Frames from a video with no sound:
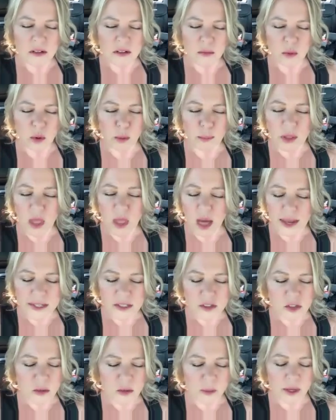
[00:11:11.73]
We're
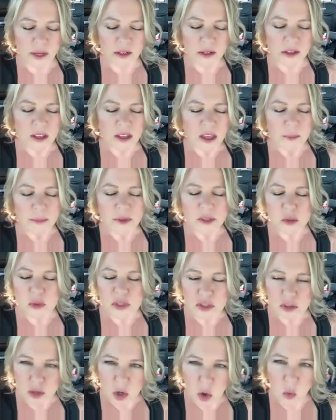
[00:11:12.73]
blind to it because
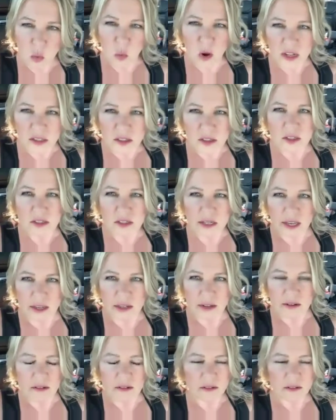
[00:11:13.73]
we don't want to see it.